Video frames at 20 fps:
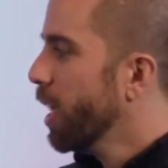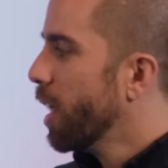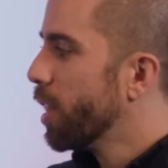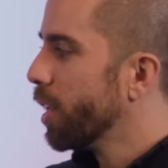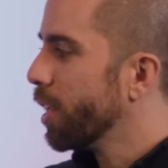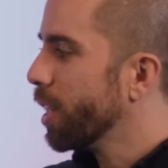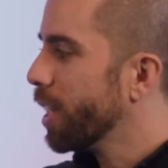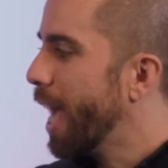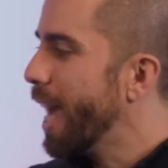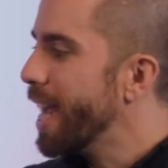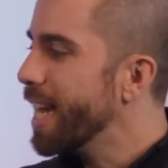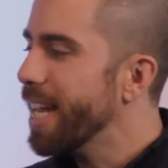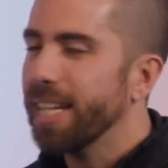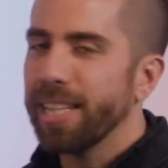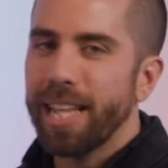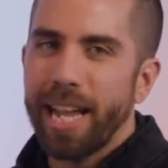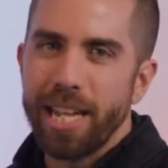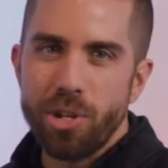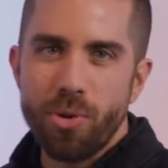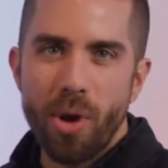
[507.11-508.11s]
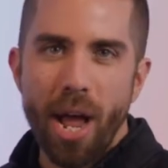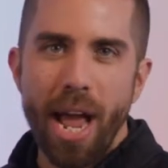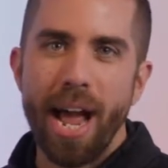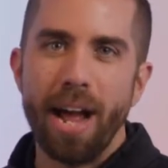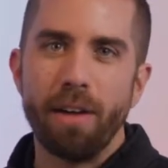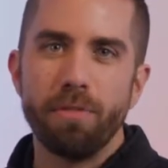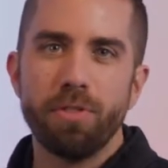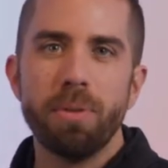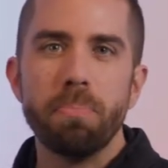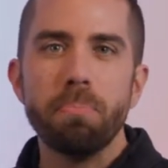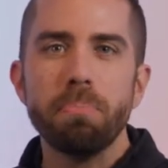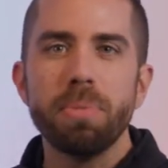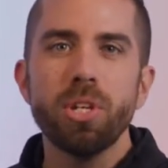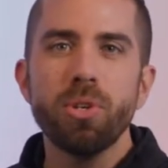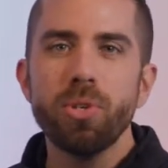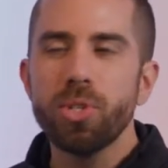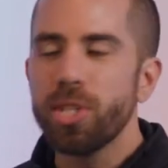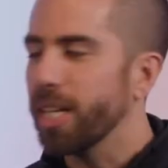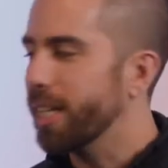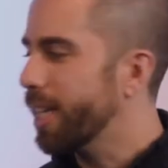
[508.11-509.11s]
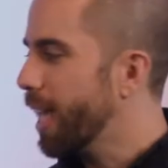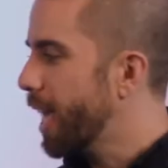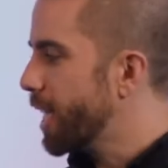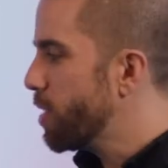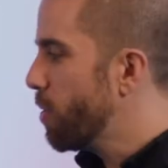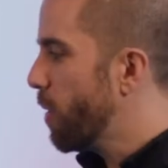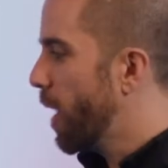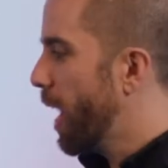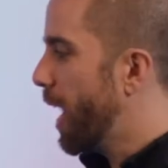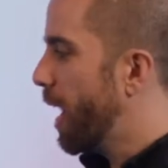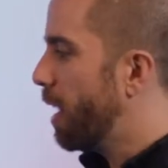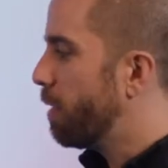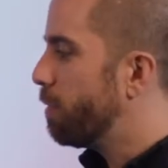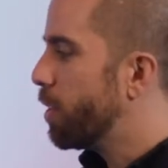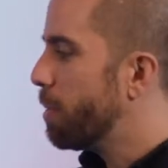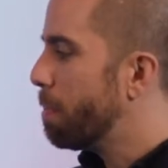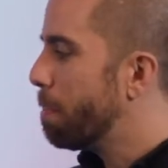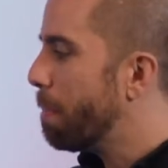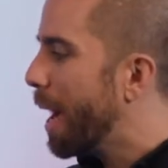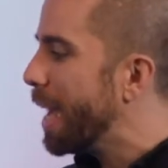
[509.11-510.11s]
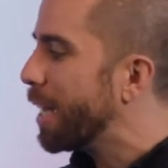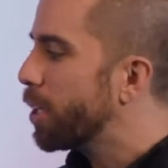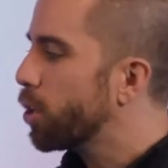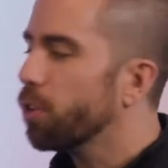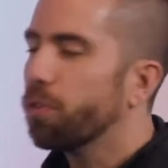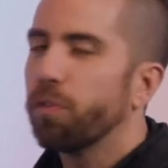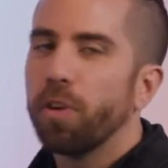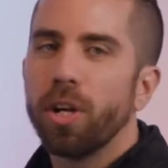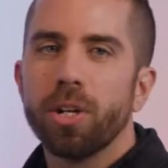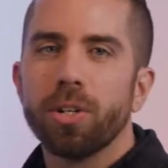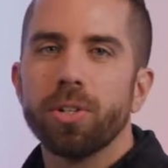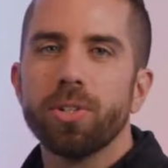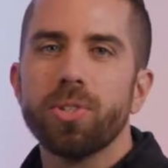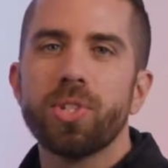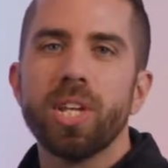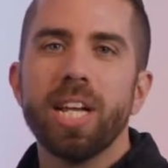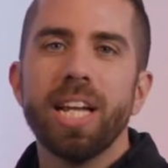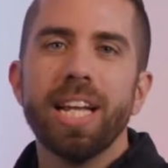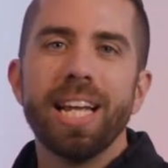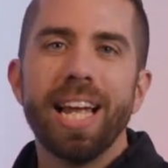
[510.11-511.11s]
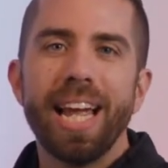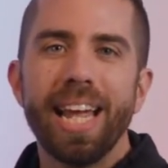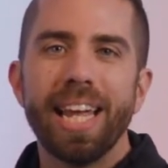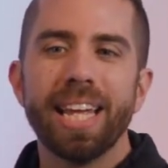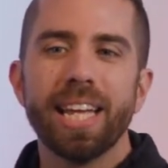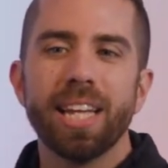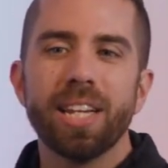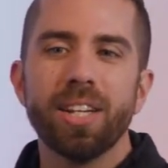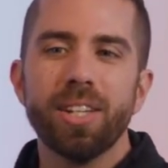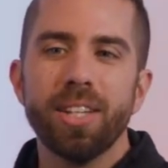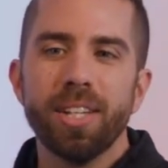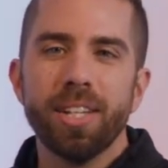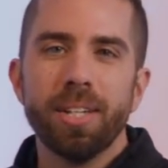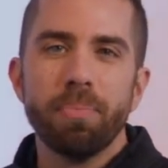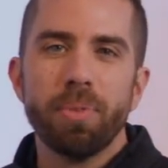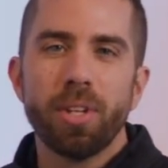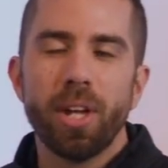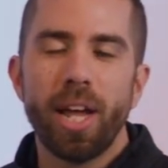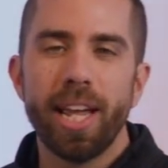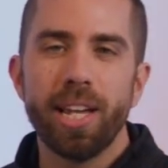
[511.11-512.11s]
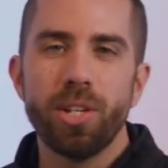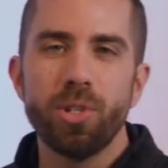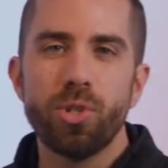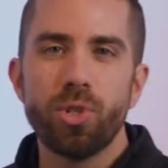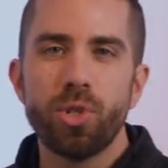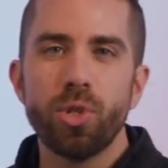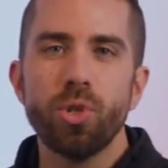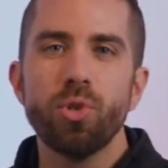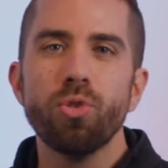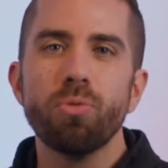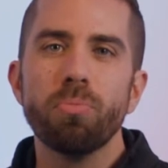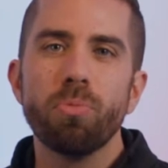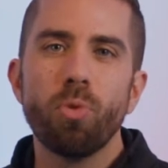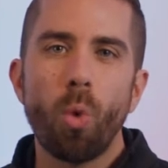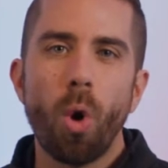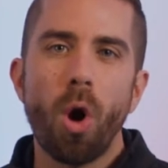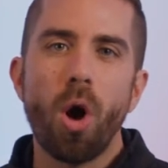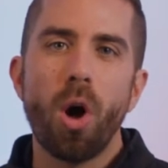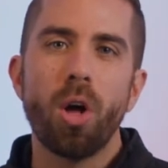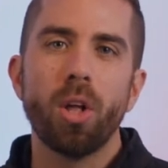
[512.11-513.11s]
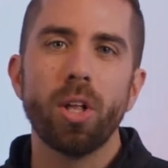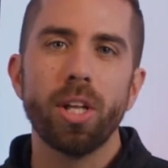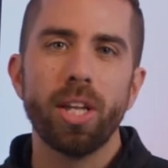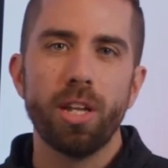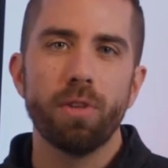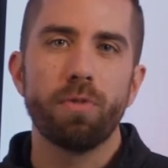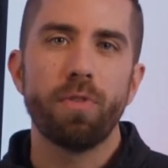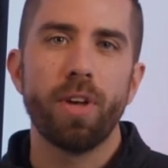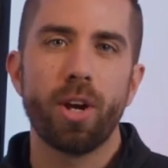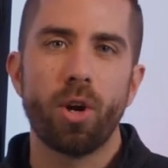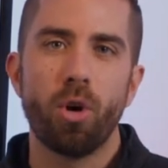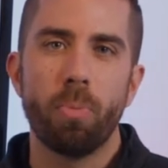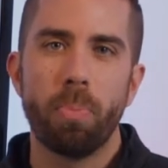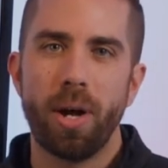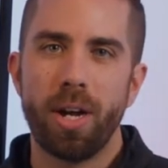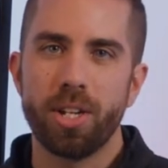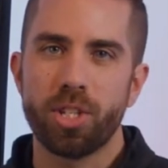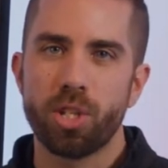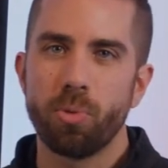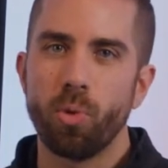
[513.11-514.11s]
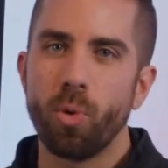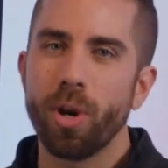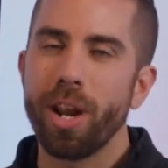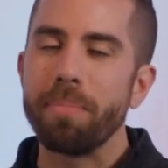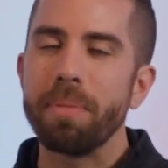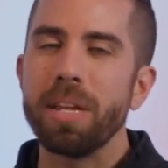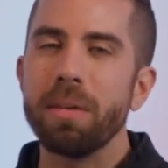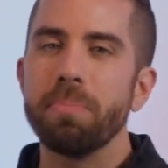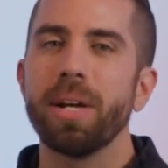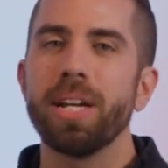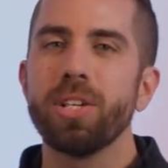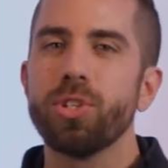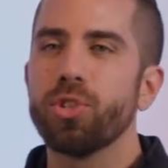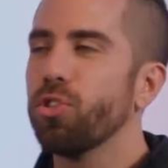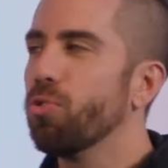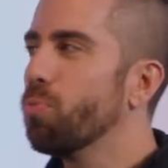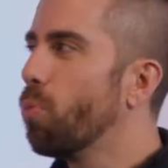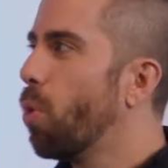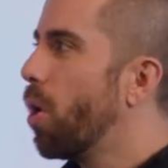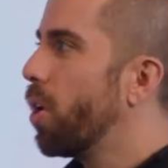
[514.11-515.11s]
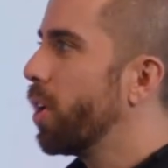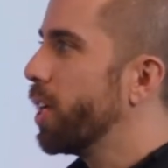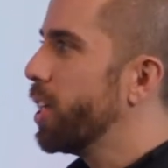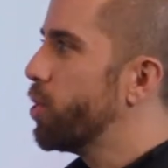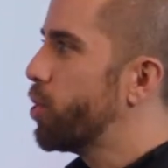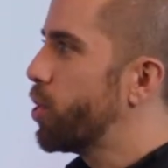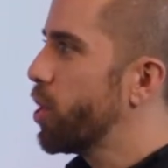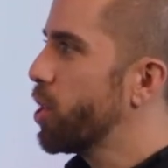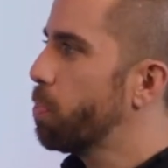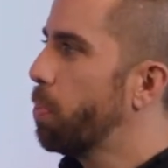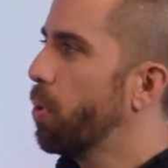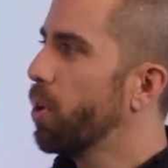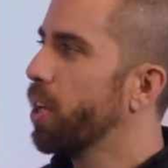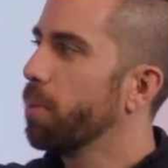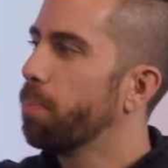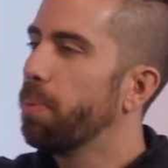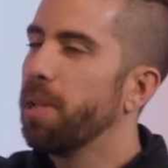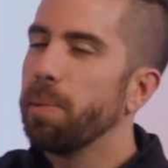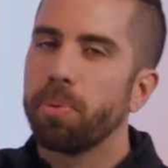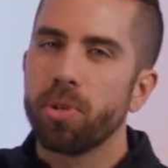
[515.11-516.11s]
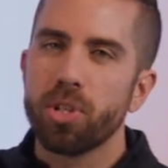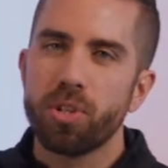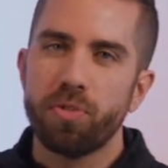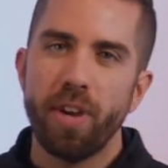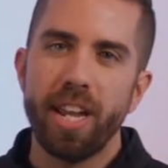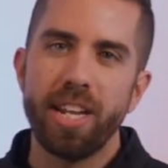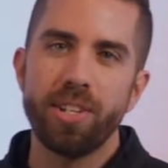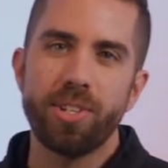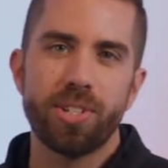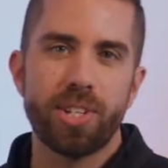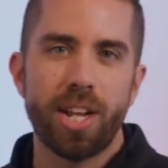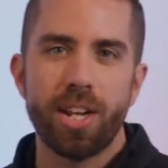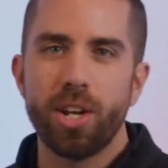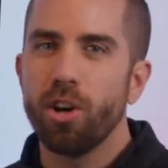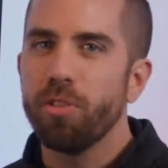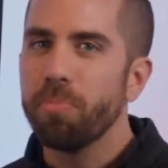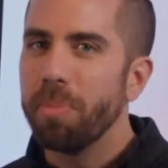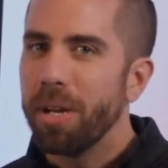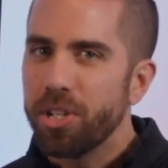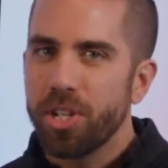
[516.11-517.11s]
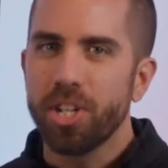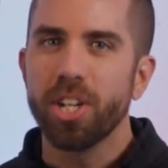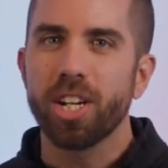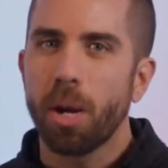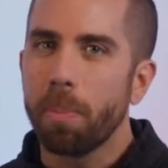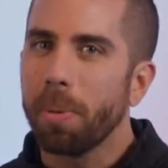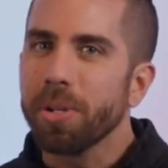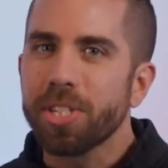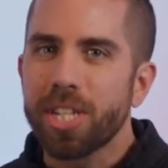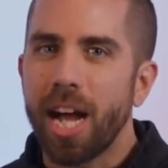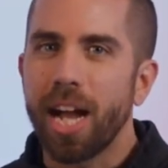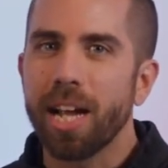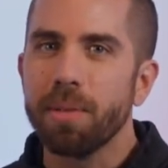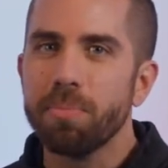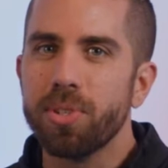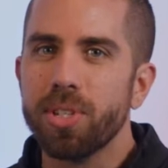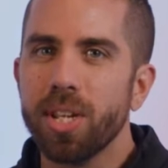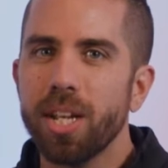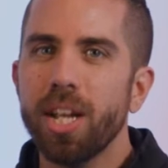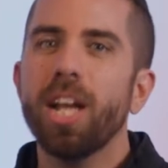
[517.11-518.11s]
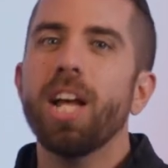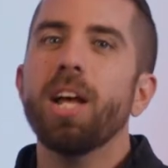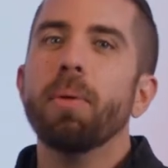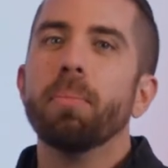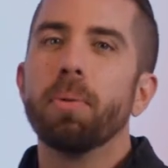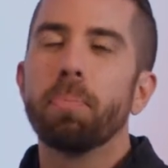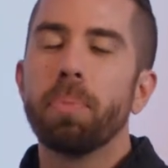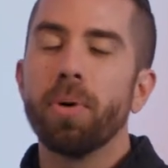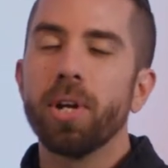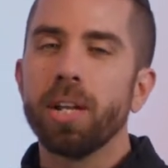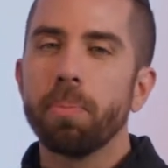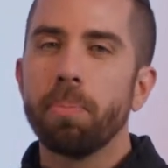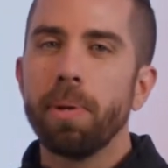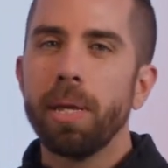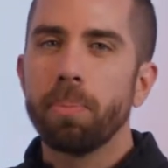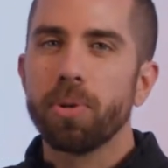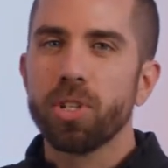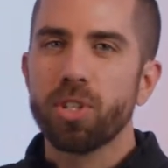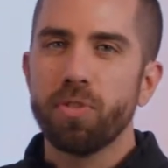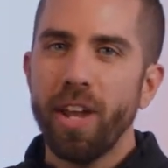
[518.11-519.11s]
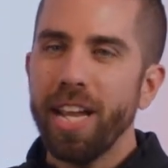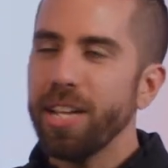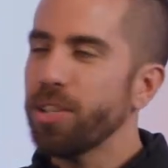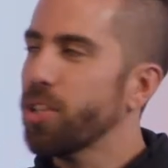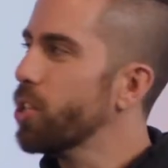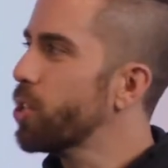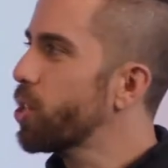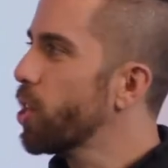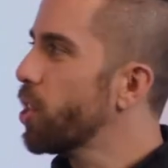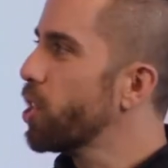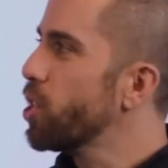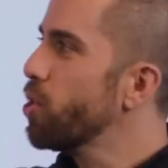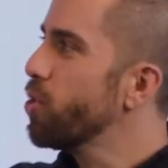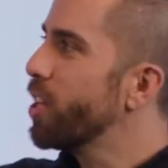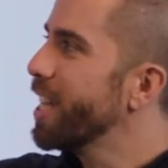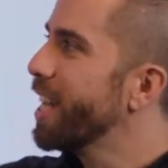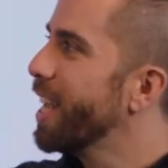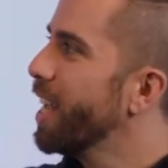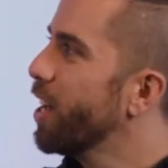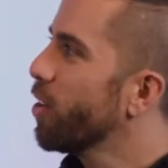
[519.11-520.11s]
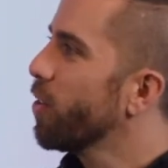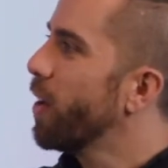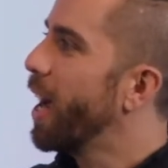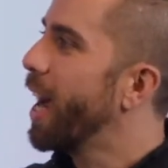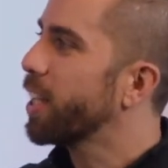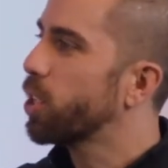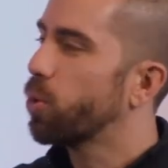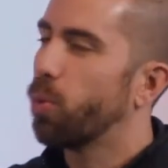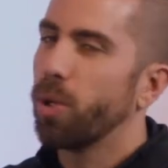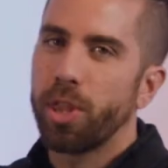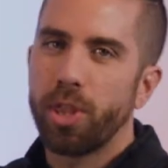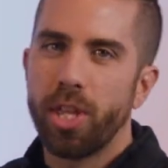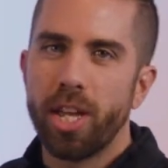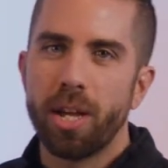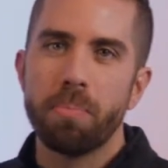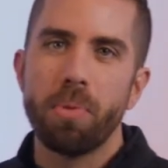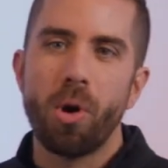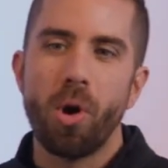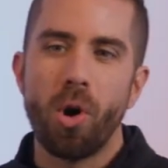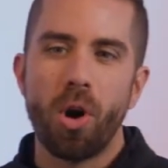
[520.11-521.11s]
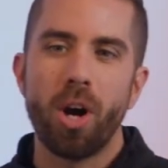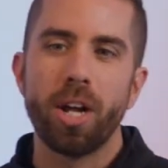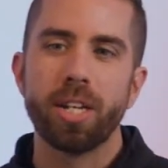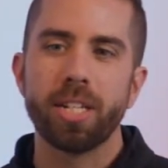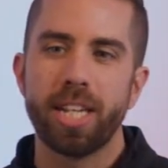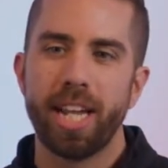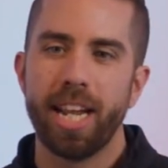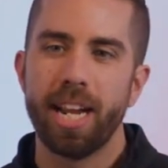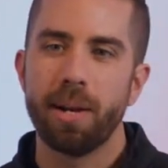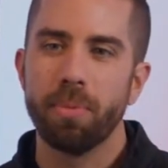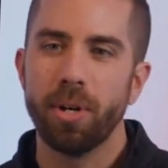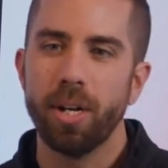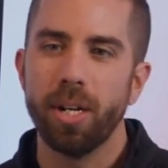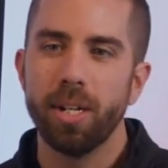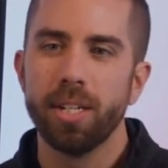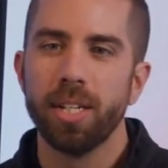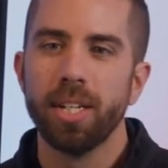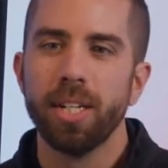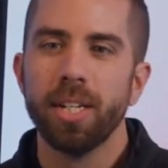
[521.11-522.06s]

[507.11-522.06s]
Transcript: The lighting that you have, the music that you have, the microphones, and a Zoom wall if at all possible. What I mean by a Zoom wall is just putting people's faces, I know I've mentioned it a couple times, but putting people's faces so that you can interact with them on camera.